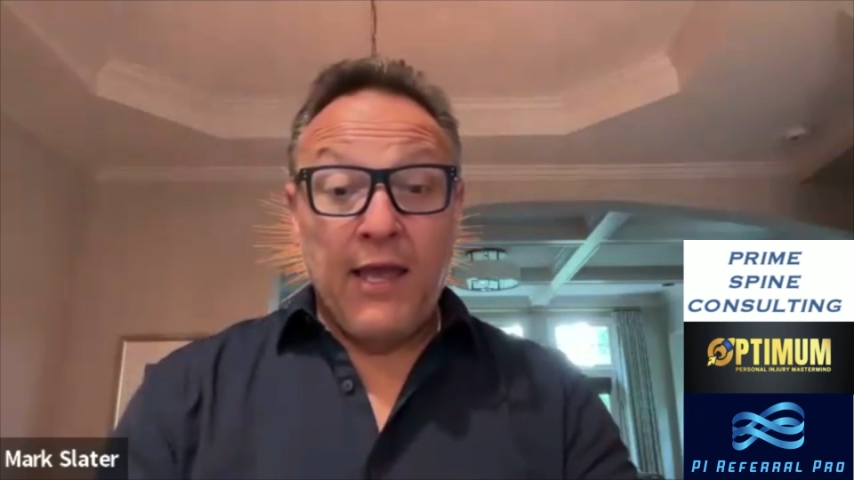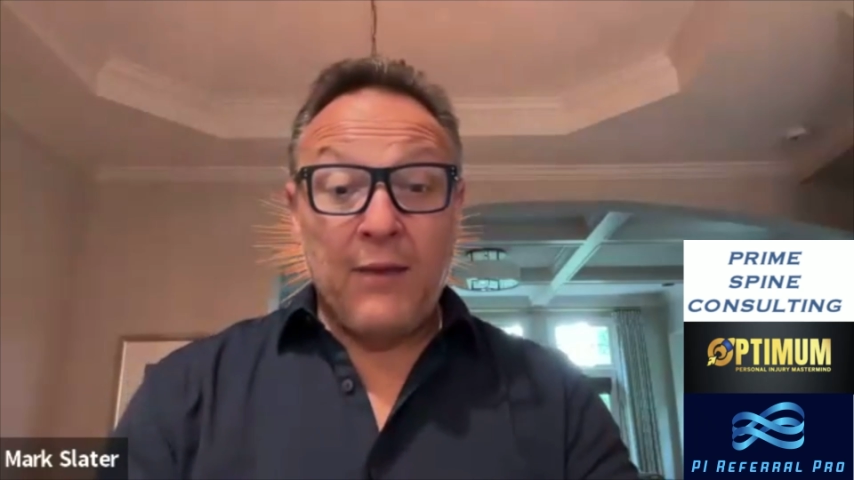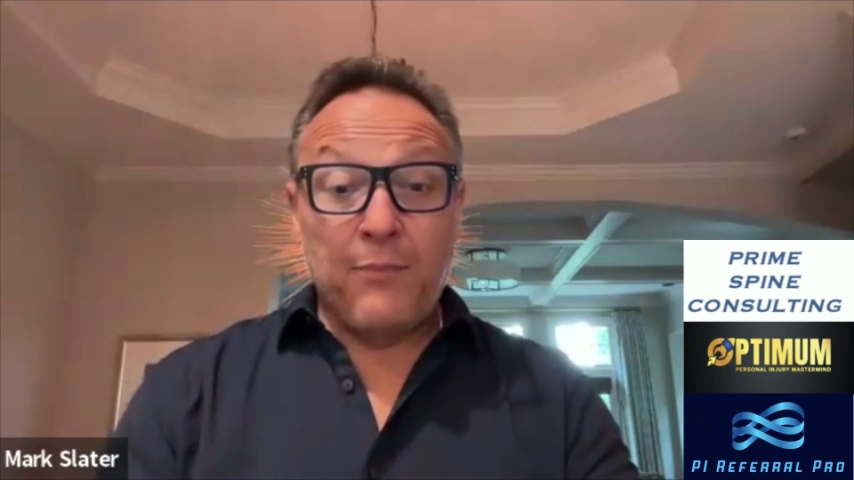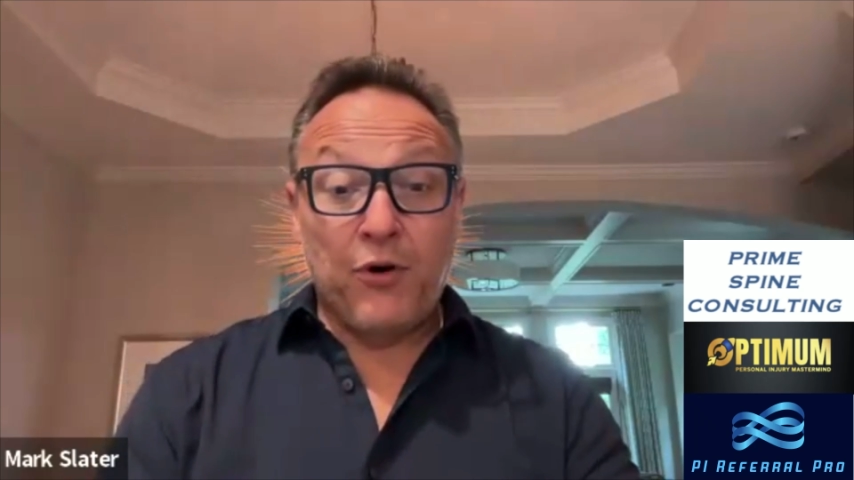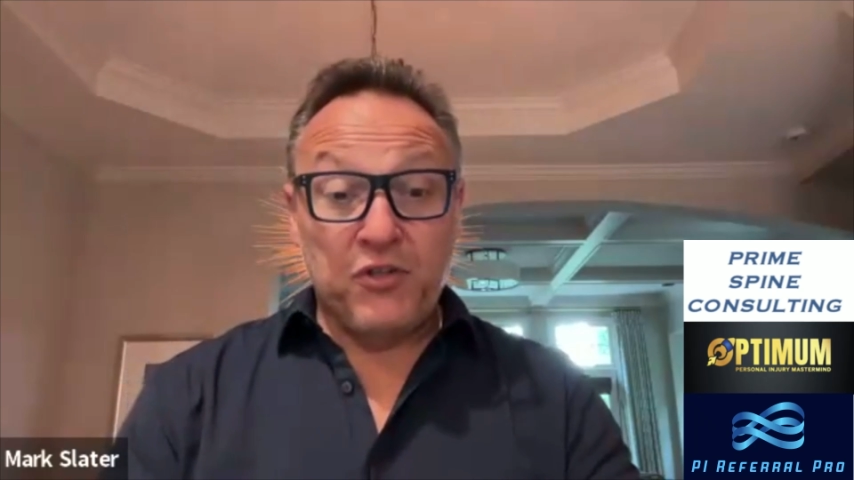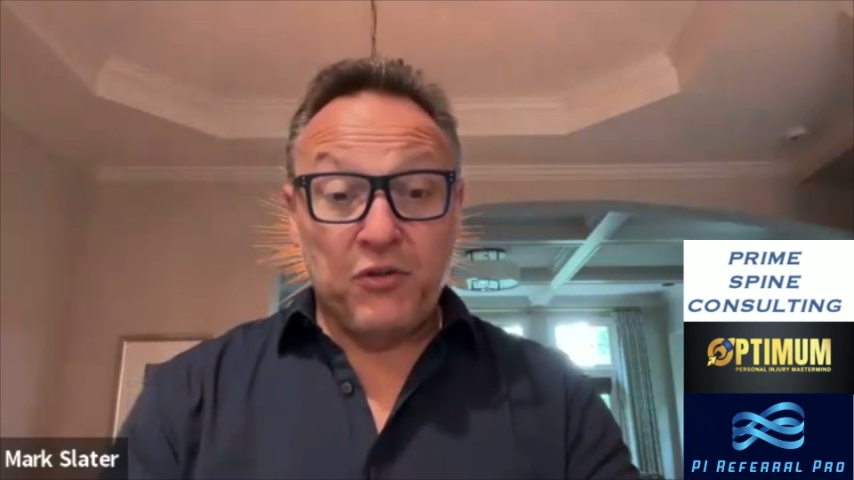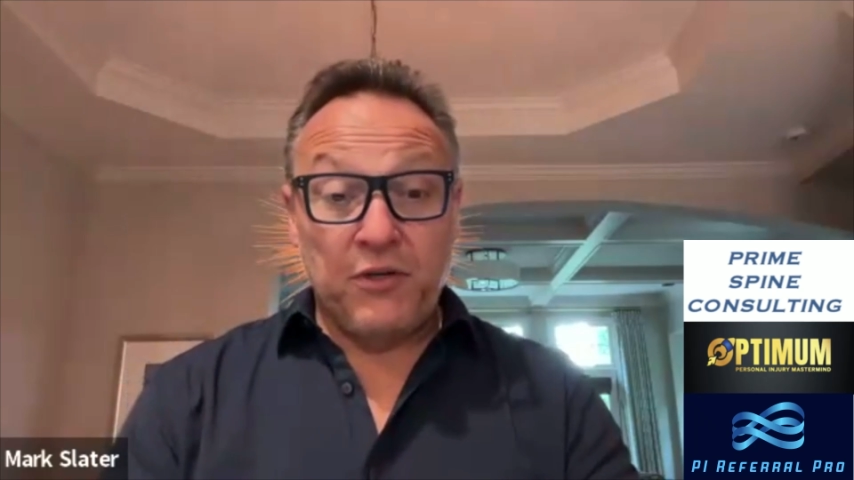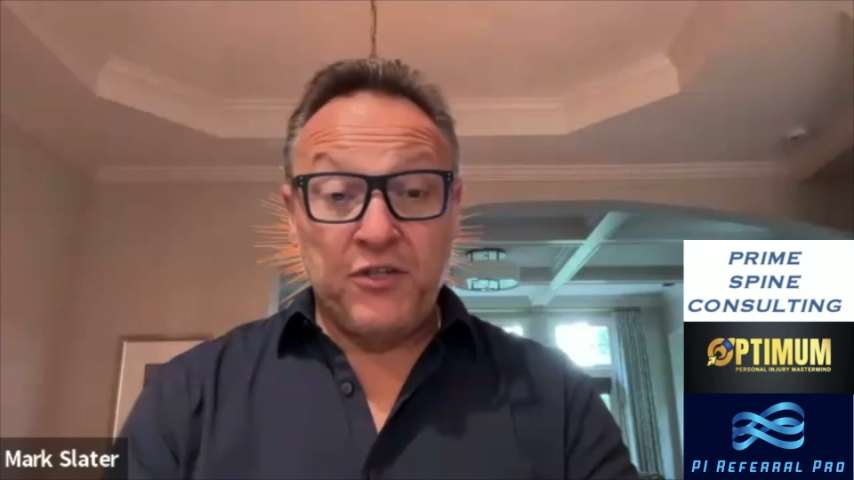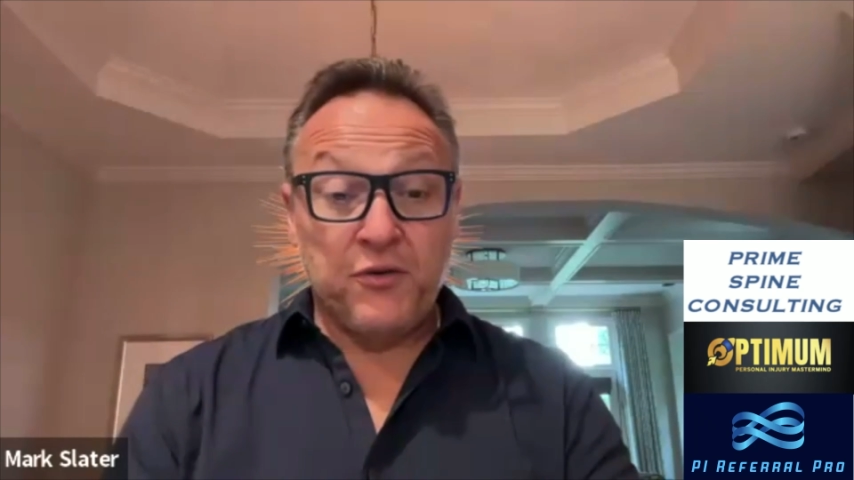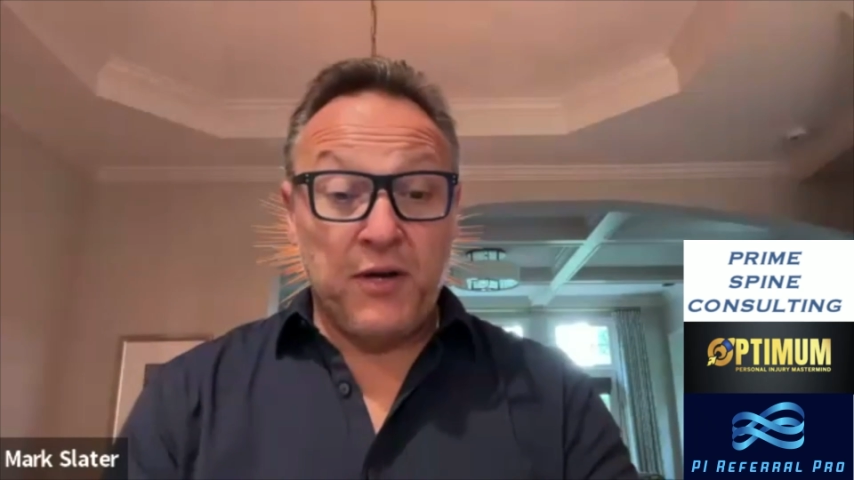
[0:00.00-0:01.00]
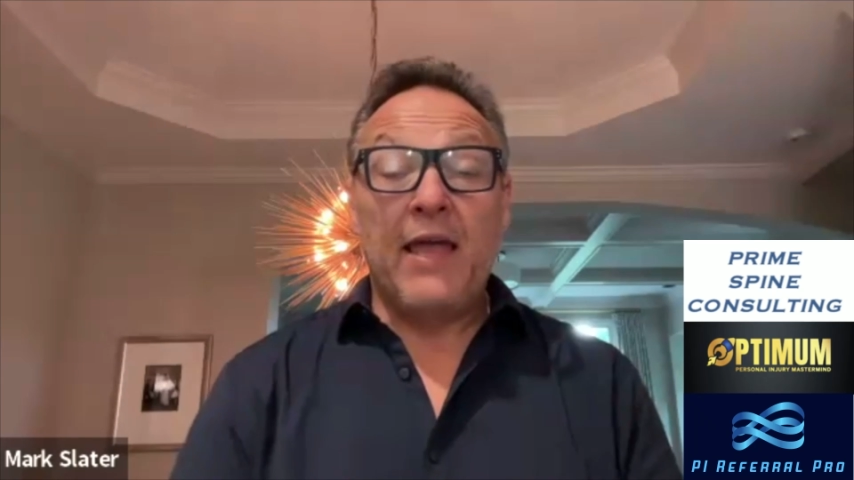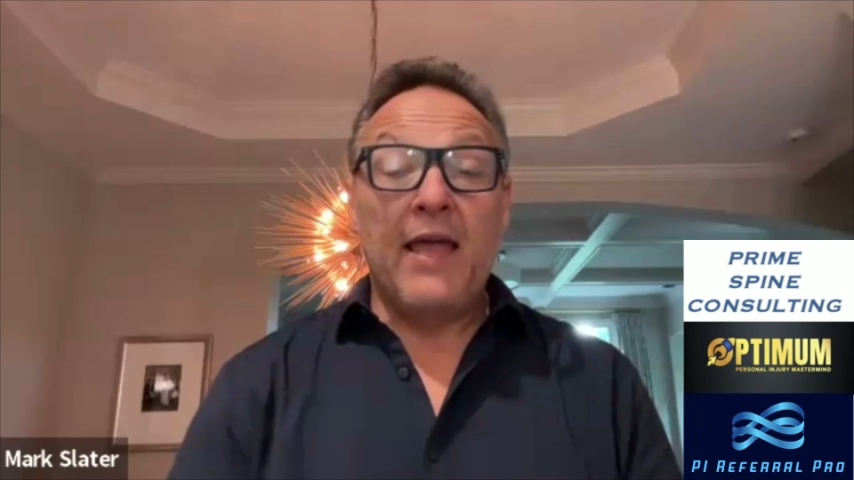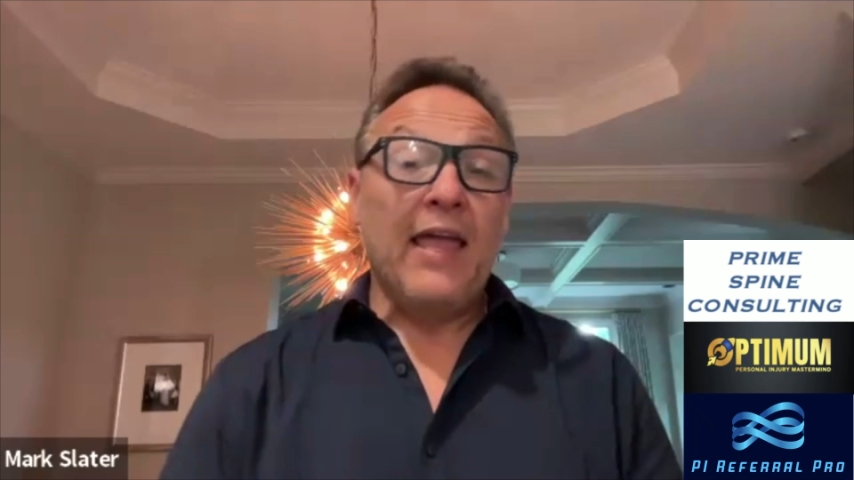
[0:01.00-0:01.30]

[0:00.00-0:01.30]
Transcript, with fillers: in personal injury.